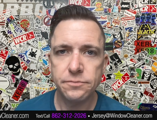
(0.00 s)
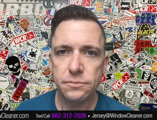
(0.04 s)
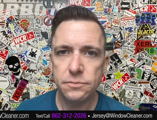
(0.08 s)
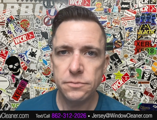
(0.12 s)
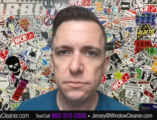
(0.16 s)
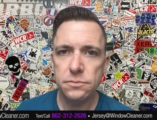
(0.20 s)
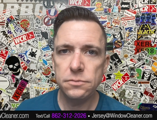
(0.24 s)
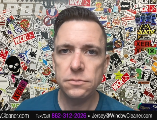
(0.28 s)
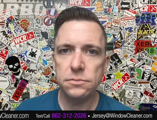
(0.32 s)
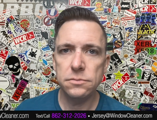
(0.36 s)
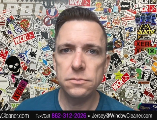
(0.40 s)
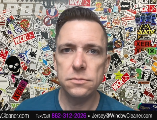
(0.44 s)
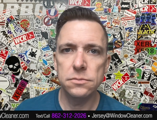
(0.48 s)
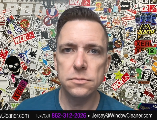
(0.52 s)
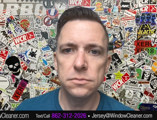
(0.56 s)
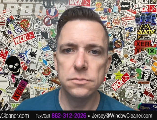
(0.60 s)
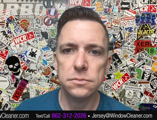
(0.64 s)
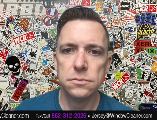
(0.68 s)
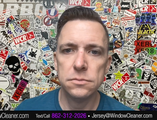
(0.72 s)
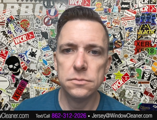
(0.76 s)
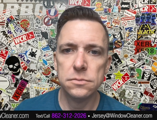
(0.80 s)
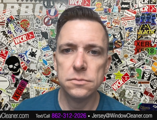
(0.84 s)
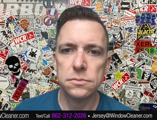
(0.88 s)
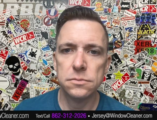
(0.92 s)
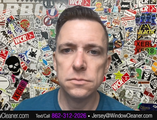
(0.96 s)

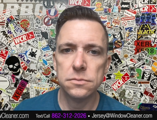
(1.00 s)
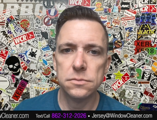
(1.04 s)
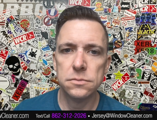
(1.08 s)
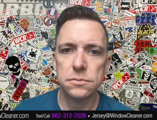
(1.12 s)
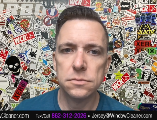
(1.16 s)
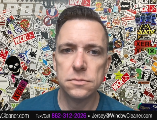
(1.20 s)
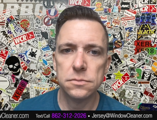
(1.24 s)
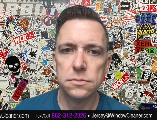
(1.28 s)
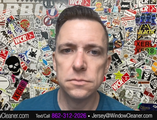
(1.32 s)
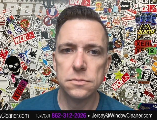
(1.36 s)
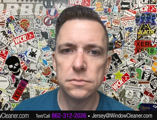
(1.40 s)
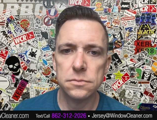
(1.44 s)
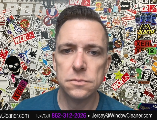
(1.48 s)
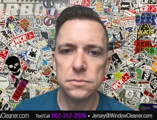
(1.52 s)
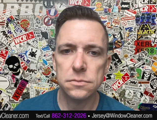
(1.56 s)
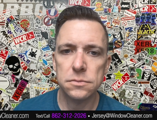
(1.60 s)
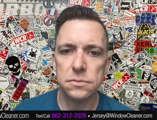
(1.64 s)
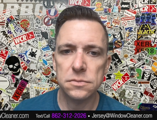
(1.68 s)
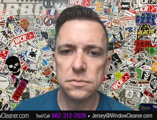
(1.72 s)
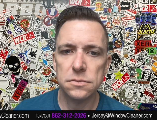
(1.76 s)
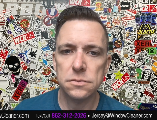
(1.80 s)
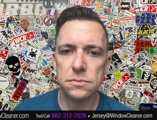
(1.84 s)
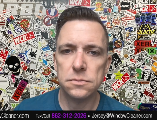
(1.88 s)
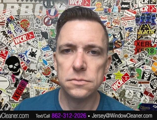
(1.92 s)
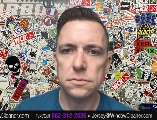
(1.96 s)

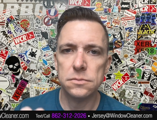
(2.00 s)
[no speech]